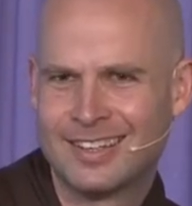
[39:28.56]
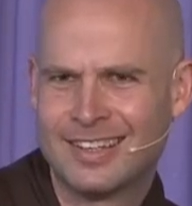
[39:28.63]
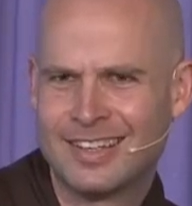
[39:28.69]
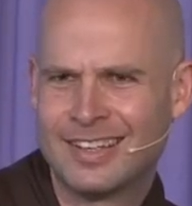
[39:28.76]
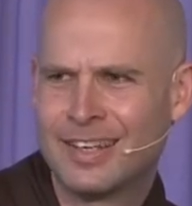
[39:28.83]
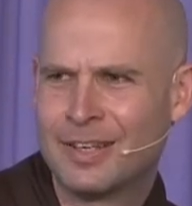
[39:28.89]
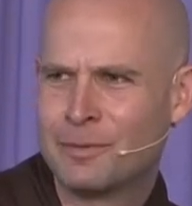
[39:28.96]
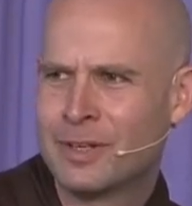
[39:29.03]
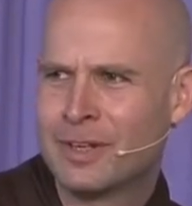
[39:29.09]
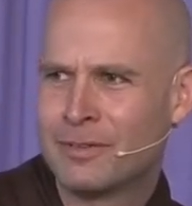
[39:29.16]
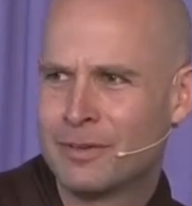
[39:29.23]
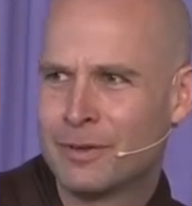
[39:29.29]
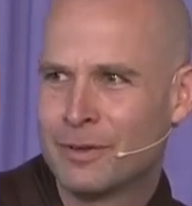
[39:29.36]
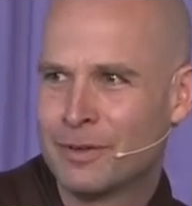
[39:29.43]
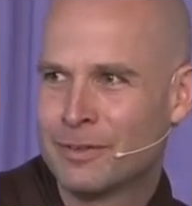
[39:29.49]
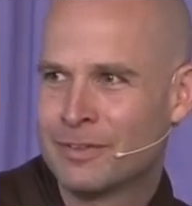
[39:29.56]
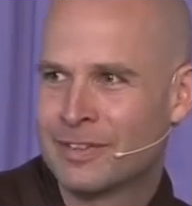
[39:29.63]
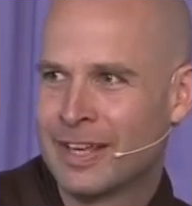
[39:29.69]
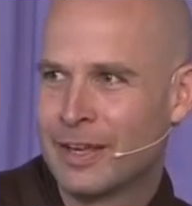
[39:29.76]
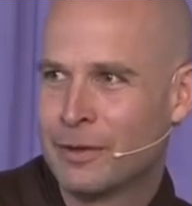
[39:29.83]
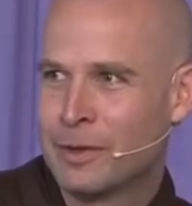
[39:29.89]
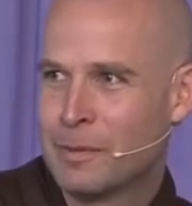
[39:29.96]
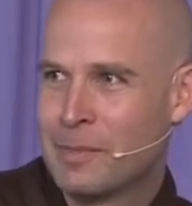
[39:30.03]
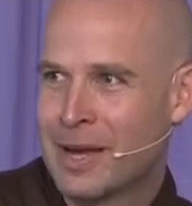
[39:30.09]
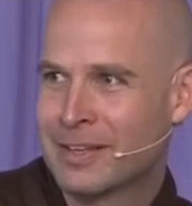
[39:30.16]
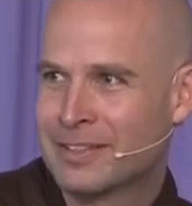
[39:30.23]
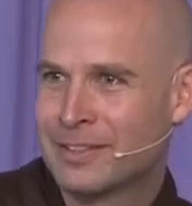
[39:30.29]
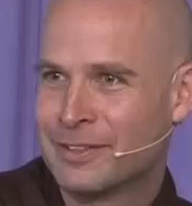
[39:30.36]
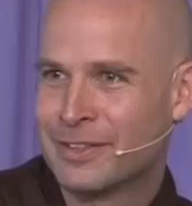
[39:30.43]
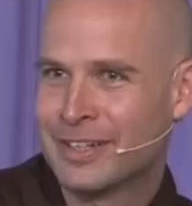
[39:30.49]
Anyone ever heard of
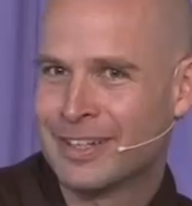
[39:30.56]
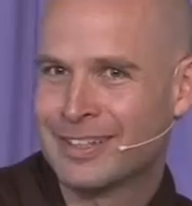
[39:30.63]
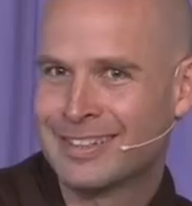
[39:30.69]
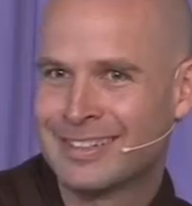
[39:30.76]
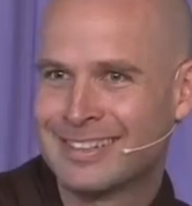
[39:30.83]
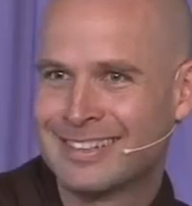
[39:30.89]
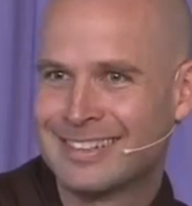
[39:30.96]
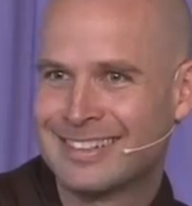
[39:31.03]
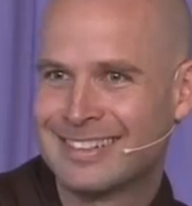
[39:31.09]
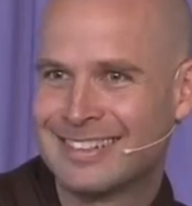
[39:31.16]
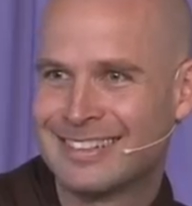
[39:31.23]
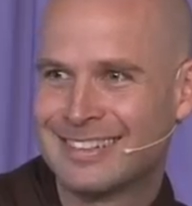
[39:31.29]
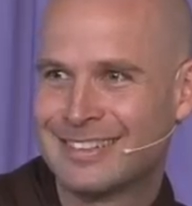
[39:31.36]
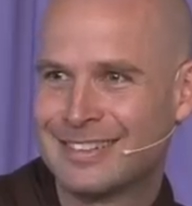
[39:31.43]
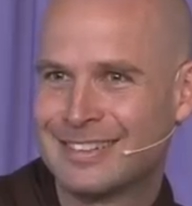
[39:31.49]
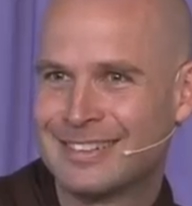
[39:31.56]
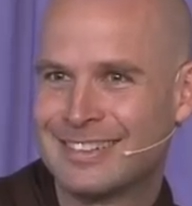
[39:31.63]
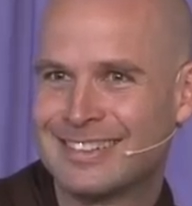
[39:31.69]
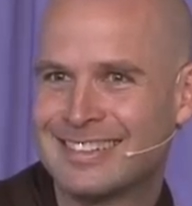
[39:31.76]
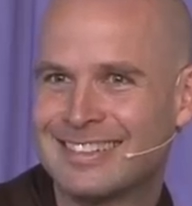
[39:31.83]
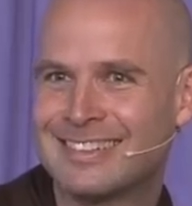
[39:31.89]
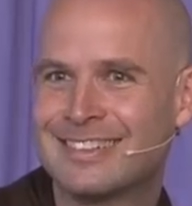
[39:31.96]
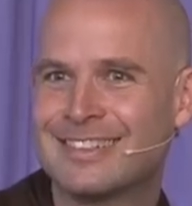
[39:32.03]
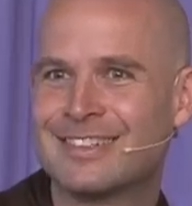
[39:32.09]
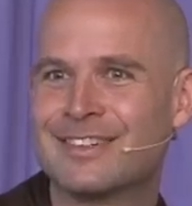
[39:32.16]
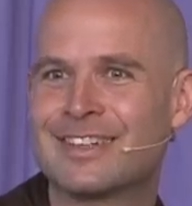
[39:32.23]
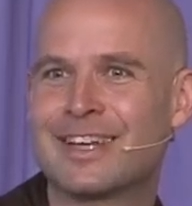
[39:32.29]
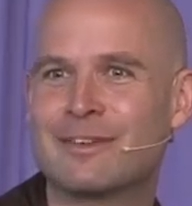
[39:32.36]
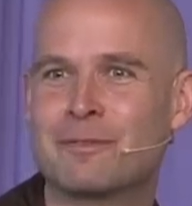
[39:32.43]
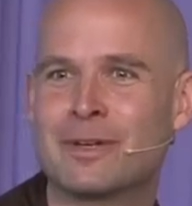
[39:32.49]
Cyanobacteria?
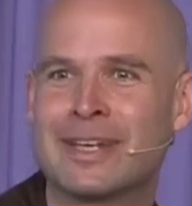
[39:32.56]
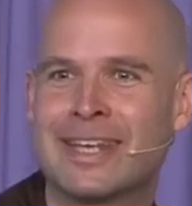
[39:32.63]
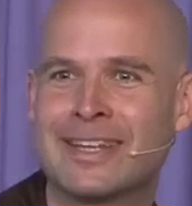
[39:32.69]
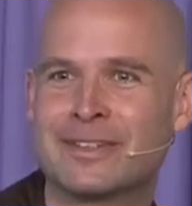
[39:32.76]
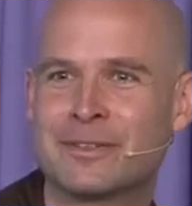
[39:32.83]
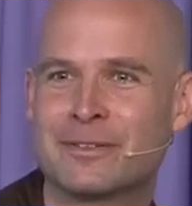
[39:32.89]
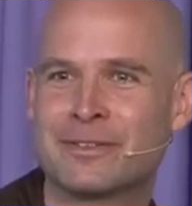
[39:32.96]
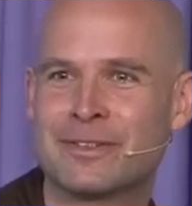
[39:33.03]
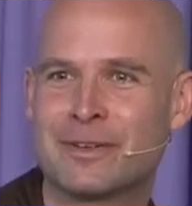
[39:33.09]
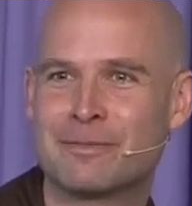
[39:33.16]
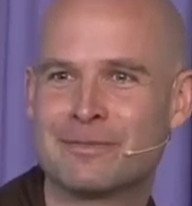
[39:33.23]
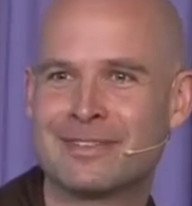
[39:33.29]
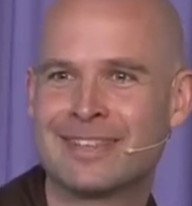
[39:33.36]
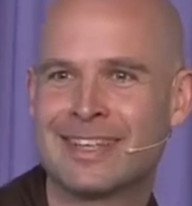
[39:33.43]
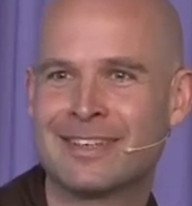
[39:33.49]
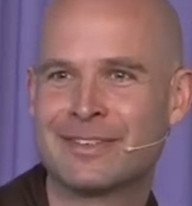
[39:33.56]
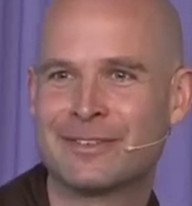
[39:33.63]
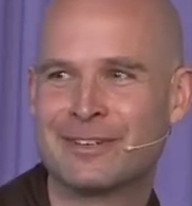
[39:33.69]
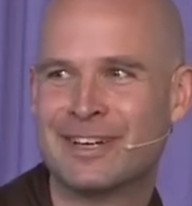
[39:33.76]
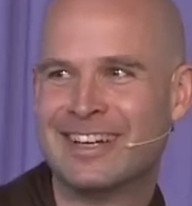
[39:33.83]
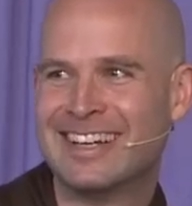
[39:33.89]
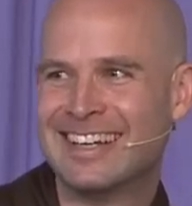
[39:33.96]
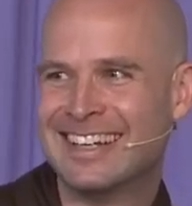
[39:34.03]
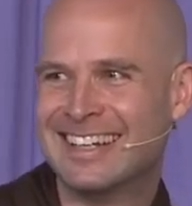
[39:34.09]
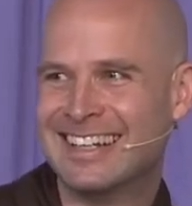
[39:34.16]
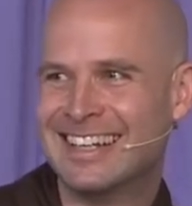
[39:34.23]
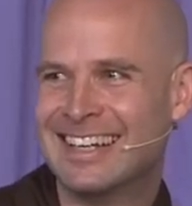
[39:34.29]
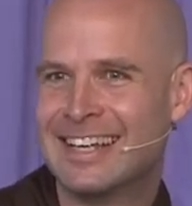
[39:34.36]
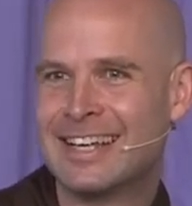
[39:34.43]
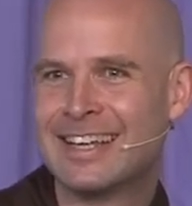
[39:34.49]
Okay, one hand goes up. Thank you.
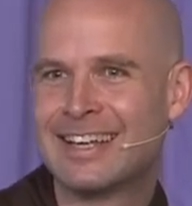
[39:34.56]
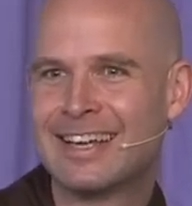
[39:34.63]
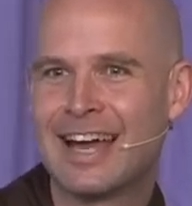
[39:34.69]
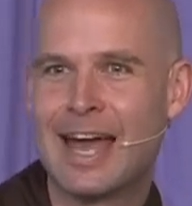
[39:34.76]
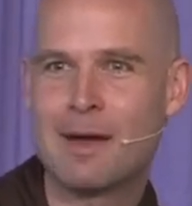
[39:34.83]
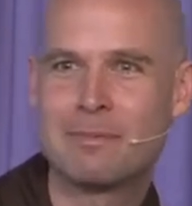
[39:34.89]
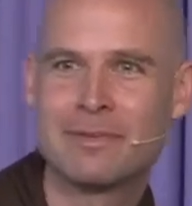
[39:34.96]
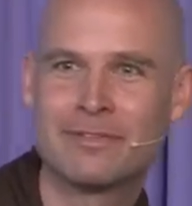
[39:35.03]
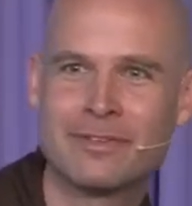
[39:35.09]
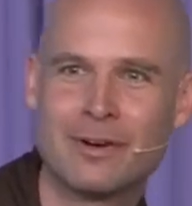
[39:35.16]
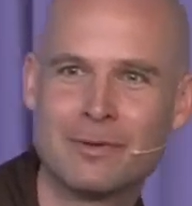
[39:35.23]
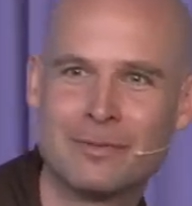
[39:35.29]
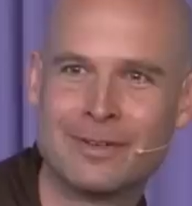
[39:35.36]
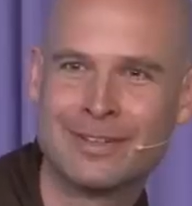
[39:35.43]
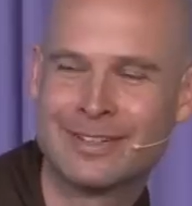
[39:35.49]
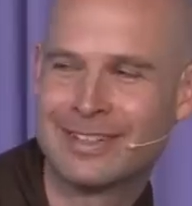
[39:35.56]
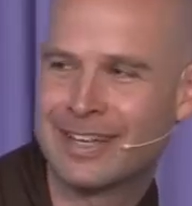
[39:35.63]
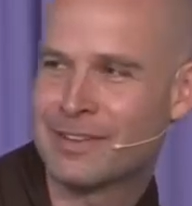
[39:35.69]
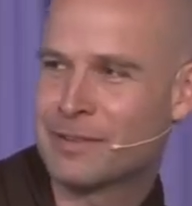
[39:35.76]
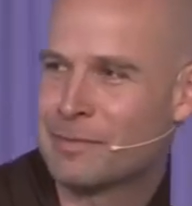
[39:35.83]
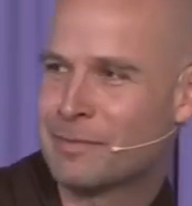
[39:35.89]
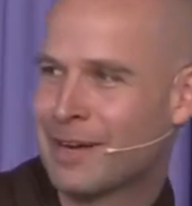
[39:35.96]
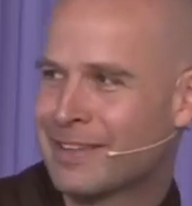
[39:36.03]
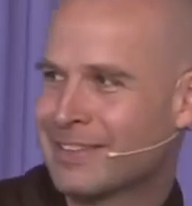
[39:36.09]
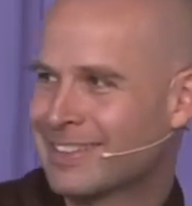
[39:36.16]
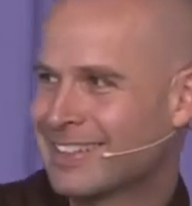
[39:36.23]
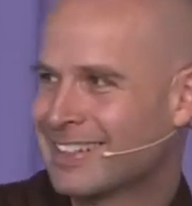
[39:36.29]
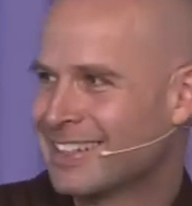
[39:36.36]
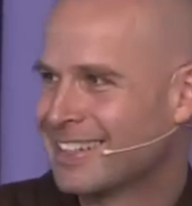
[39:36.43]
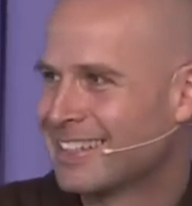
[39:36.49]
A happy farmer, not
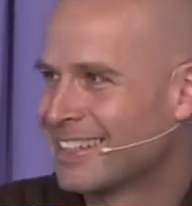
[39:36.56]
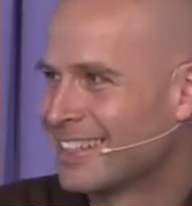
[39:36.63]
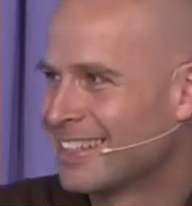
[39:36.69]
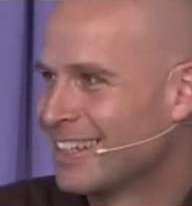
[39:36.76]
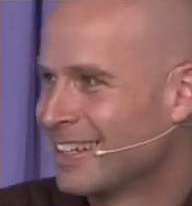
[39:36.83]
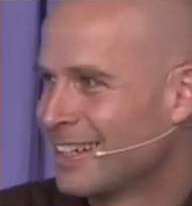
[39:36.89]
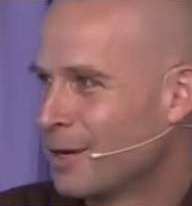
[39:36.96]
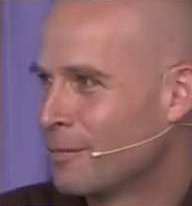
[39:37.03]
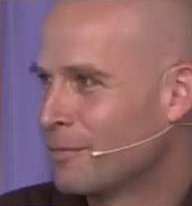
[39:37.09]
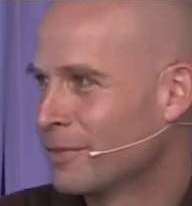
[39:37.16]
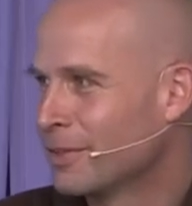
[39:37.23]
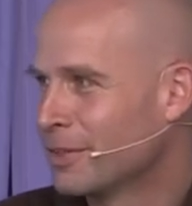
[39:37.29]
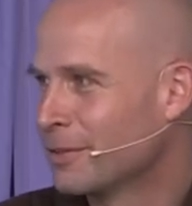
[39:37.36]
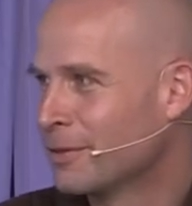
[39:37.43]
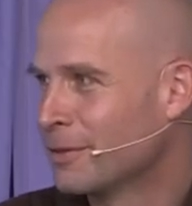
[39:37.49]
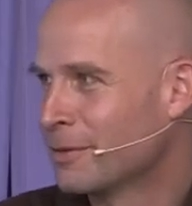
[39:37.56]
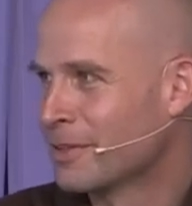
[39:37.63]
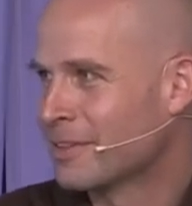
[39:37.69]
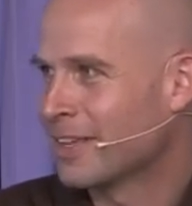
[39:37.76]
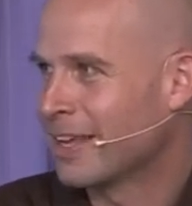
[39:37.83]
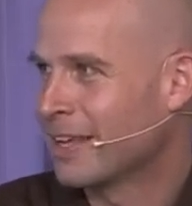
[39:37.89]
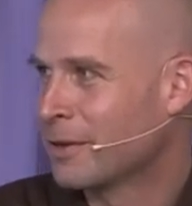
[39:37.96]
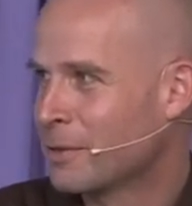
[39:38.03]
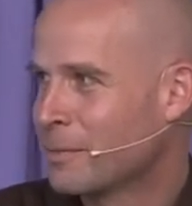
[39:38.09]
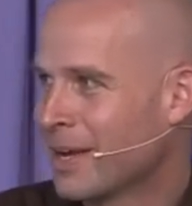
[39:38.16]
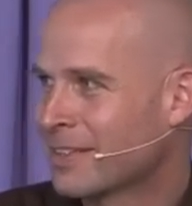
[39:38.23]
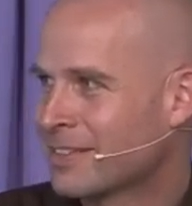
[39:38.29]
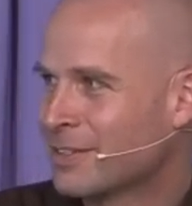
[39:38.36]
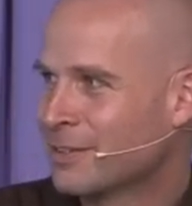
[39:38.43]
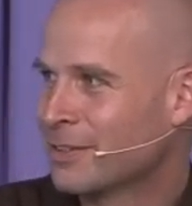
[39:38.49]
surprisingly. Hopefully you know what
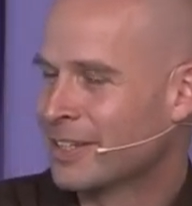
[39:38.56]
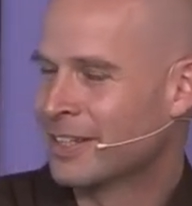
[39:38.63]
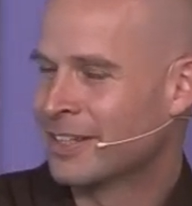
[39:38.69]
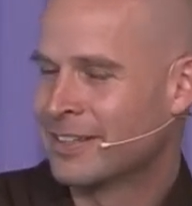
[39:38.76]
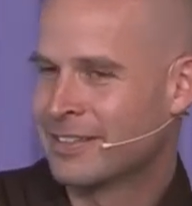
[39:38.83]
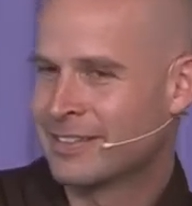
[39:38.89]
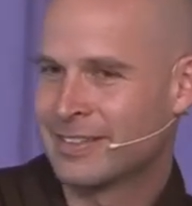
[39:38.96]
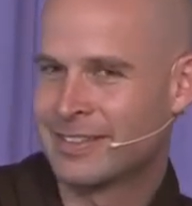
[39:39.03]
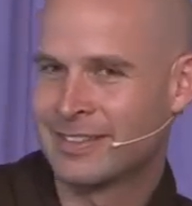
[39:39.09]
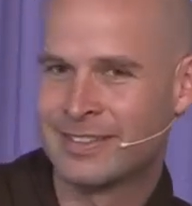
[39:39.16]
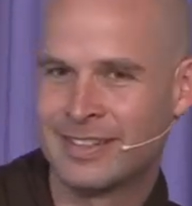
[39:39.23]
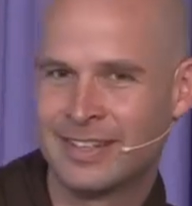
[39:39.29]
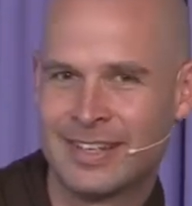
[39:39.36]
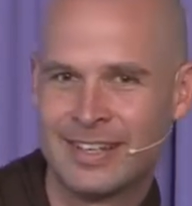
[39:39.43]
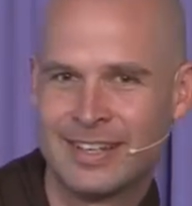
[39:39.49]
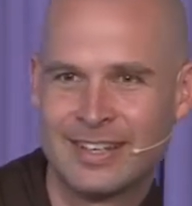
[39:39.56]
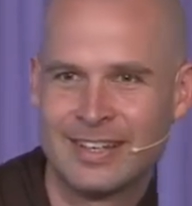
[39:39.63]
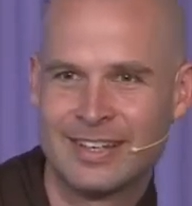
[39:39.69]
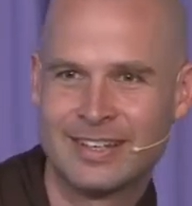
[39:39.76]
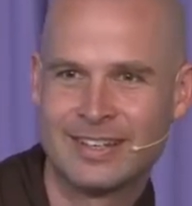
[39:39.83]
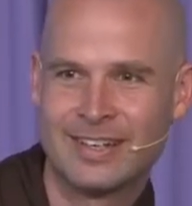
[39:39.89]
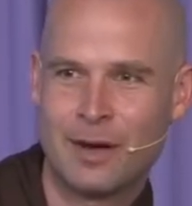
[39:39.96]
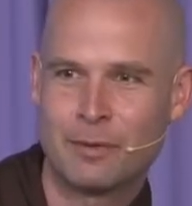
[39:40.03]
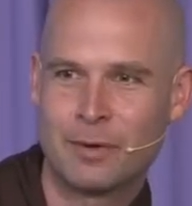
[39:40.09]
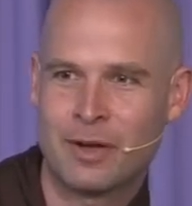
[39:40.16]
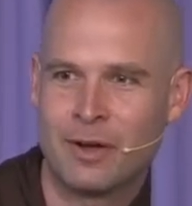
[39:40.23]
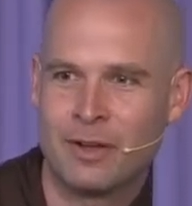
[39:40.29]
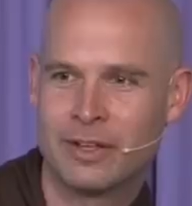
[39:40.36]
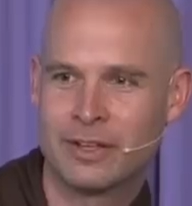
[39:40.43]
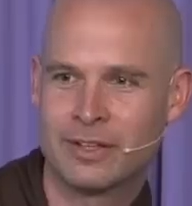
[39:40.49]
Cyanobacteria is. Now we
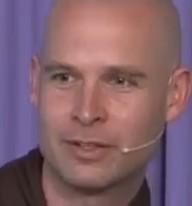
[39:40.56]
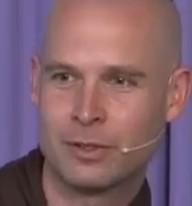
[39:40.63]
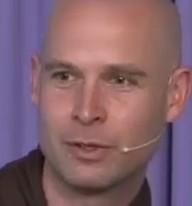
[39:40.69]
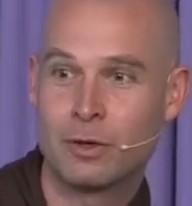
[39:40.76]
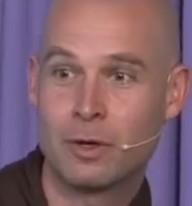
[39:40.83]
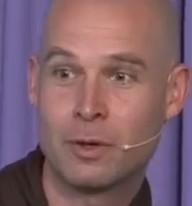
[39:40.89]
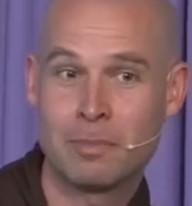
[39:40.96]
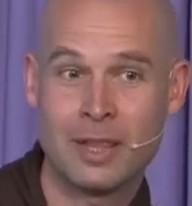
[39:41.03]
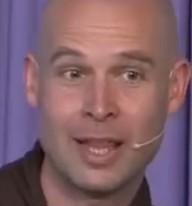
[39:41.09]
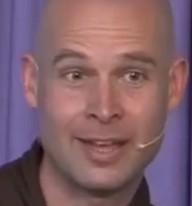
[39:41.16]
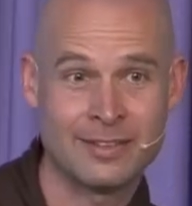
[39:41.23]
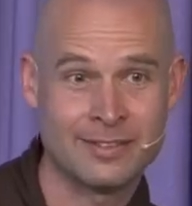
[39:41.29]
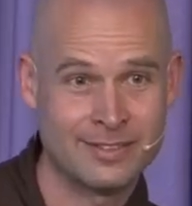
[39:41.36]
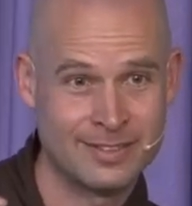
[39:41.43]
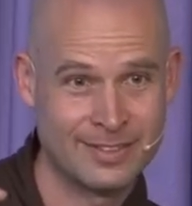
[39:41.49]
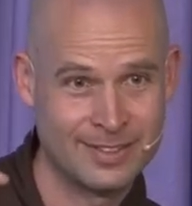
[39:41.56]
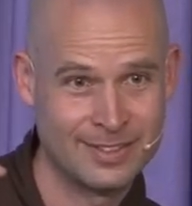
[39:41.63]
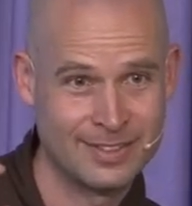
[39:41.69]
call it chloroplast.